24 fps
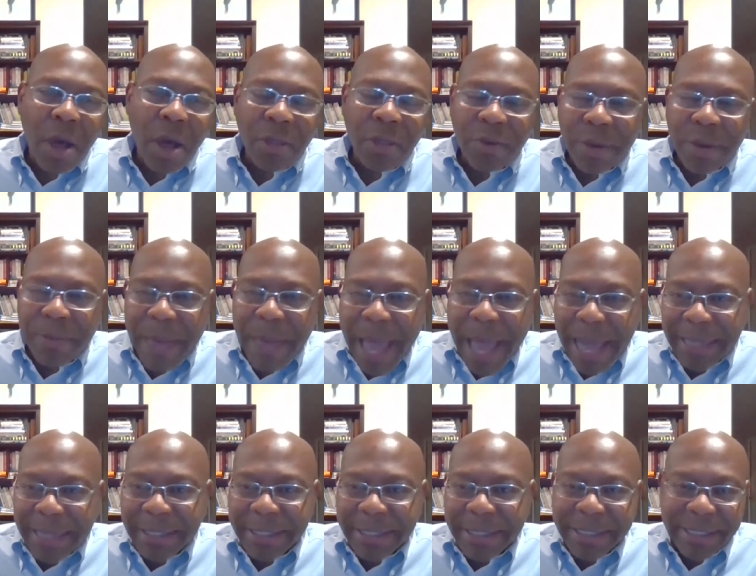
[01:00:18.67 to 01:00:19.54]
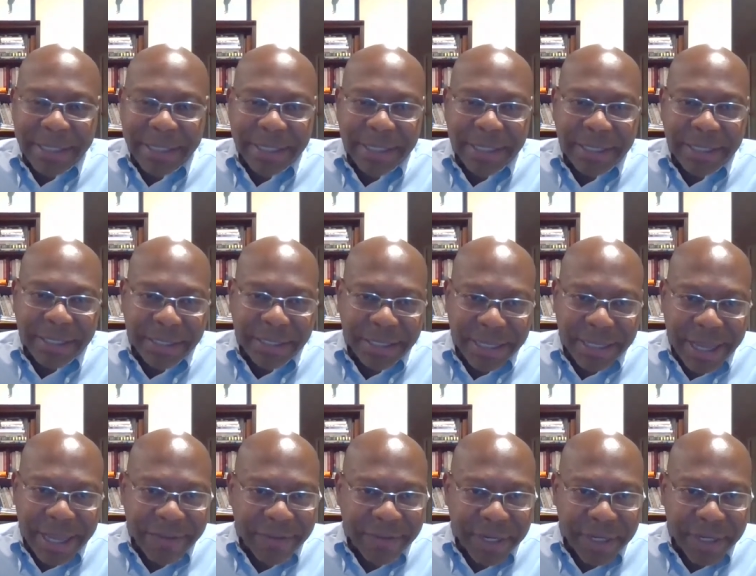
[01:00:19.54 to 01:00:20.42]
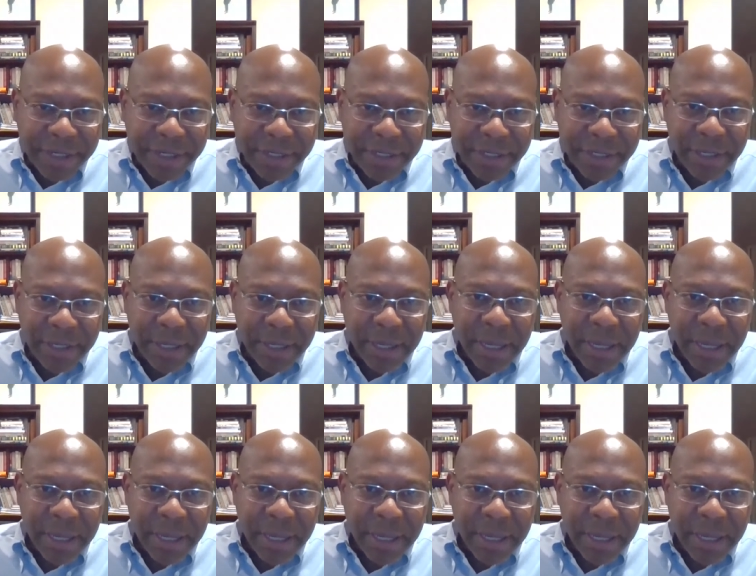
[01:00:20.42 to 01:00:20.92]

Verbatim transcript: all the way back to the sixties and seventies,